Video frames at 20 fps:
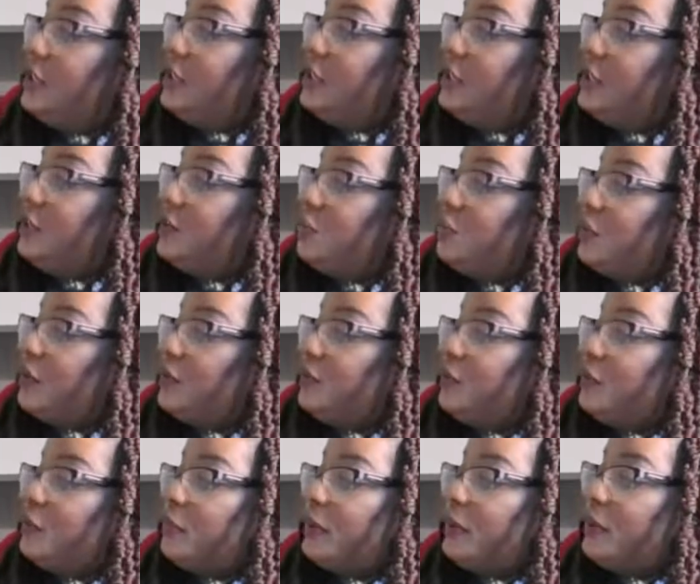Chisholm's run
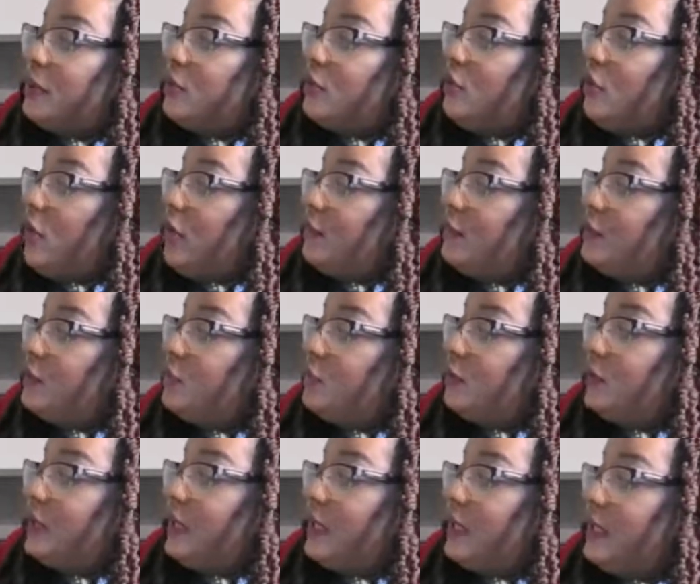for political office
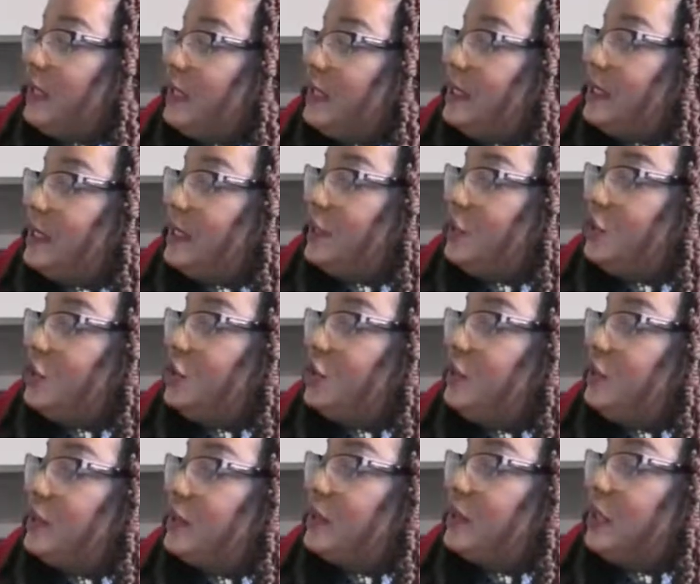were not easy.
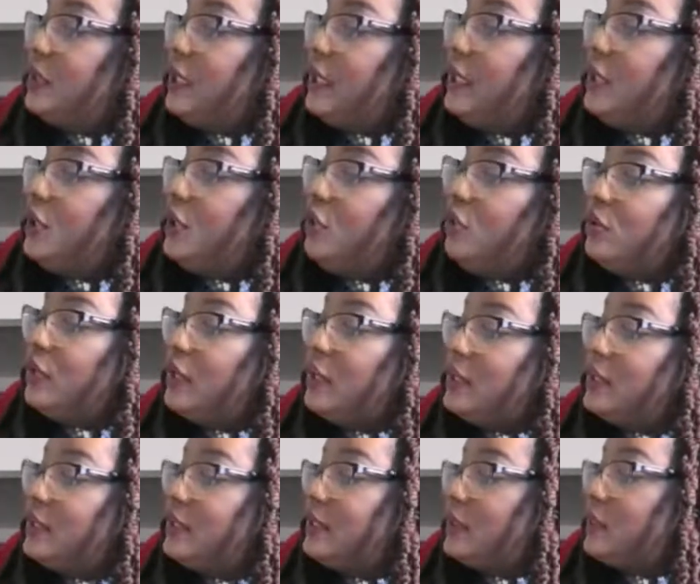She was a
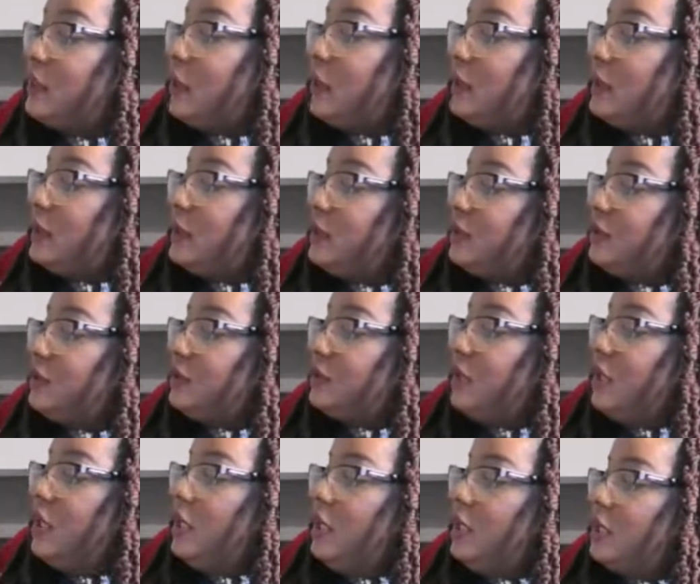no-nonsense politician.
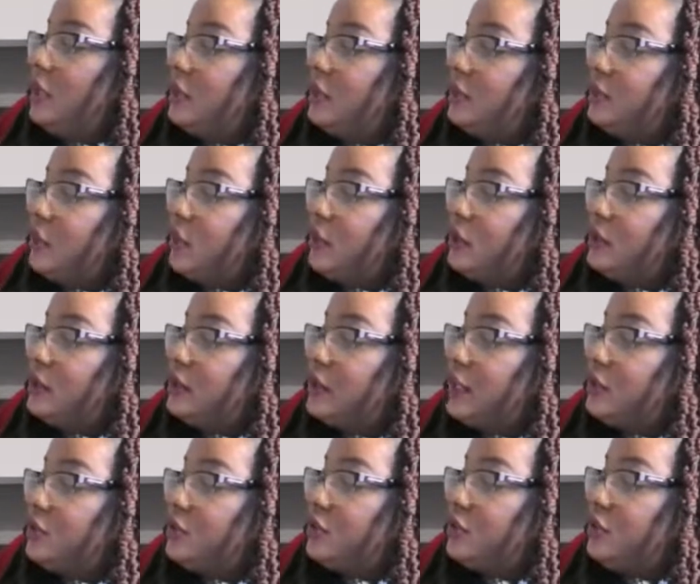Her small
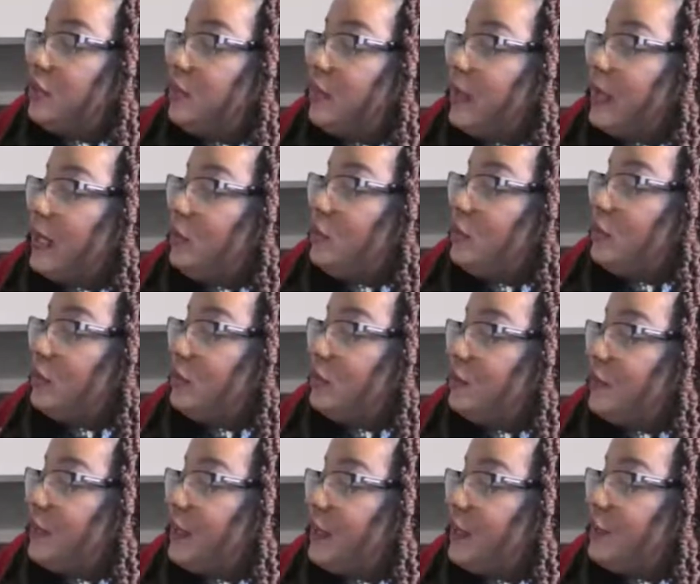stature combined with her
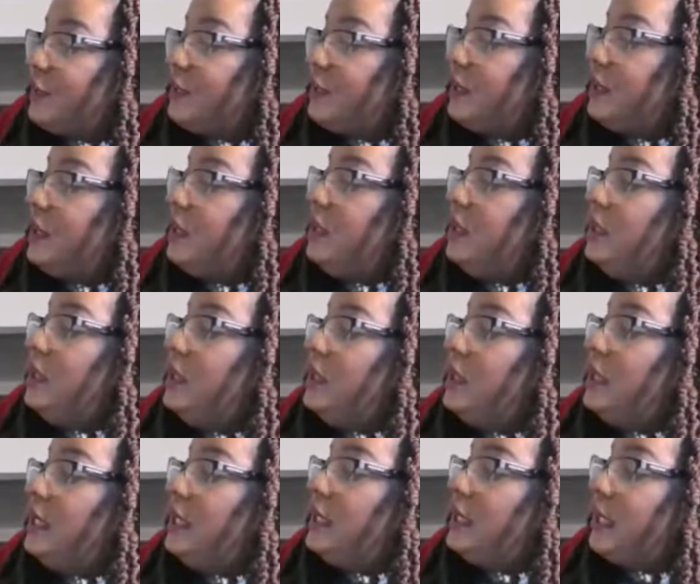fiery
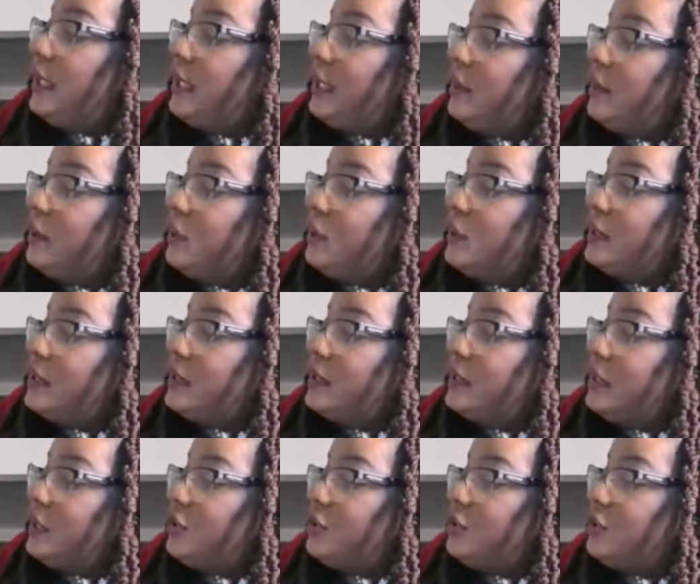and dynamic
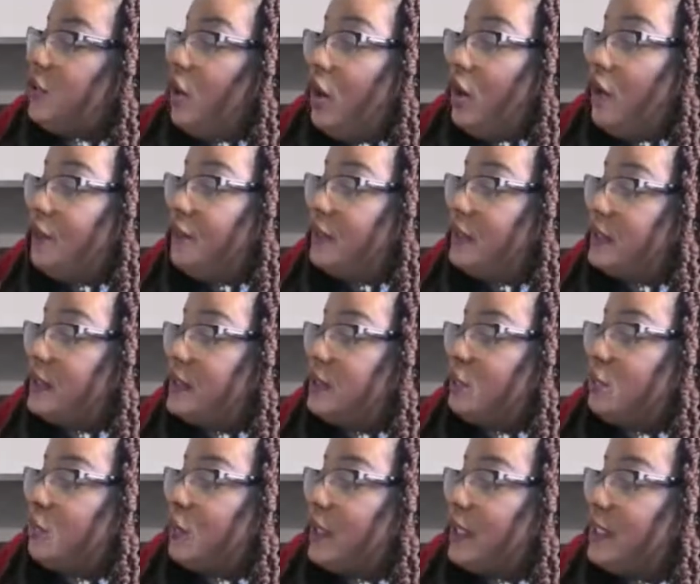presentation often
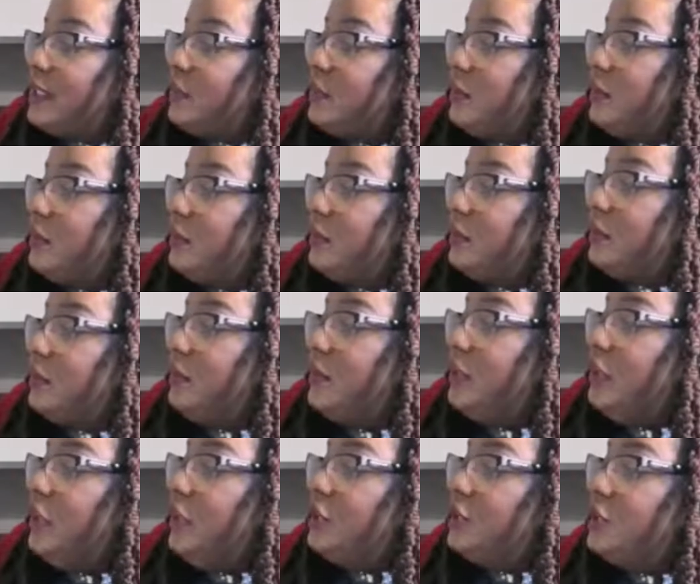surprised people.
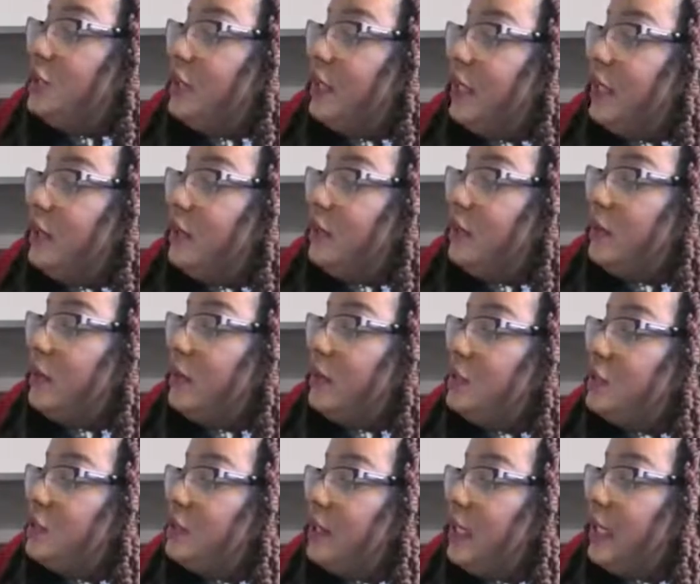She had a
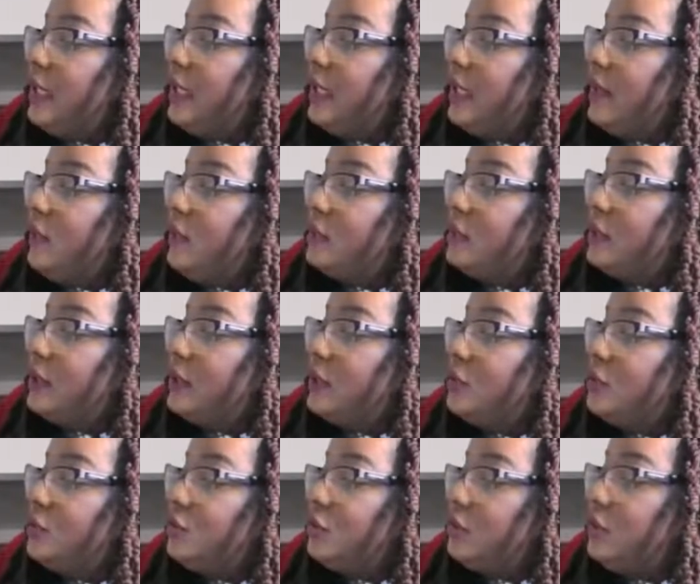
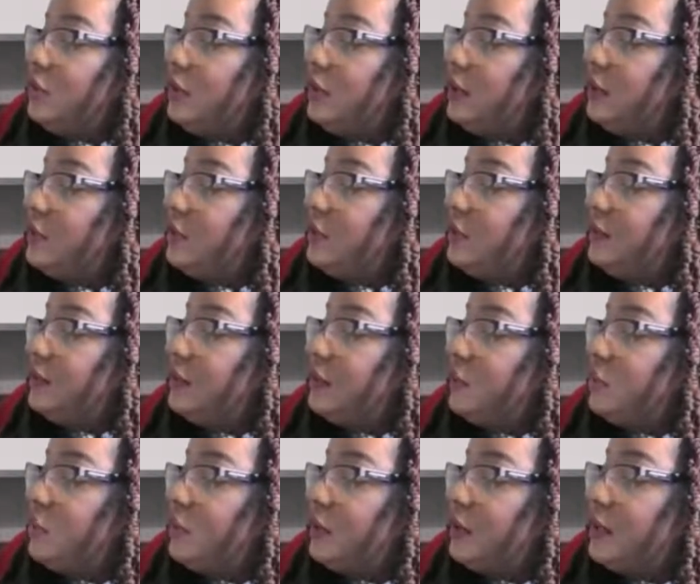multicultural coalition of
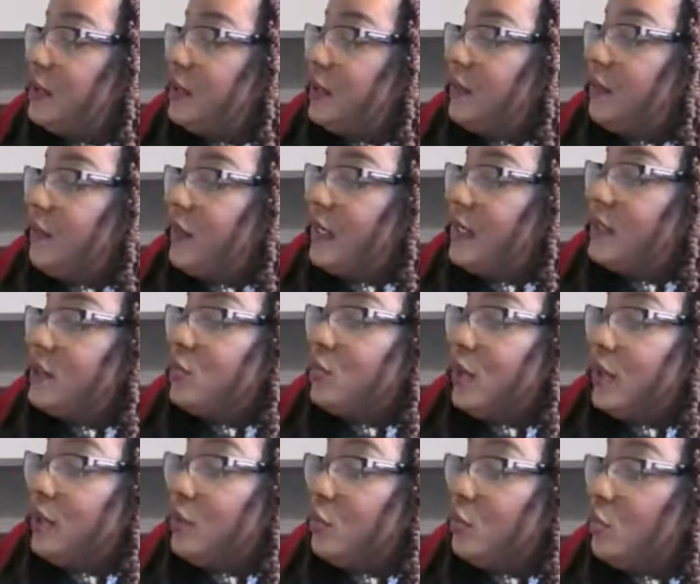supporters and fans
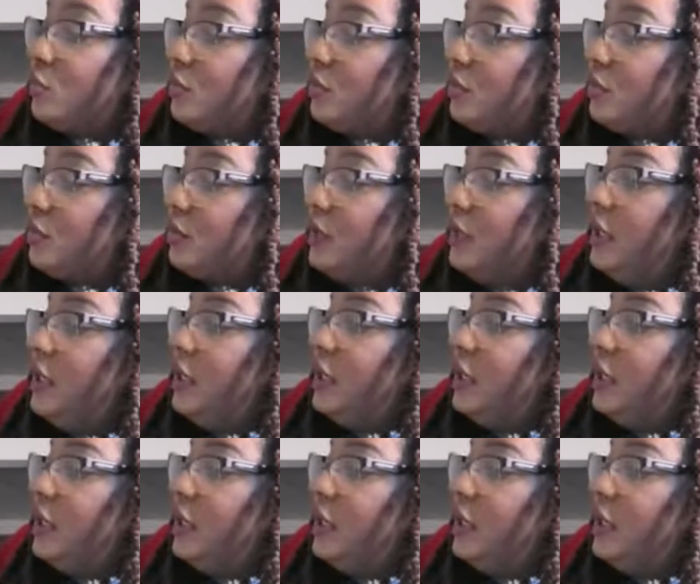around the world.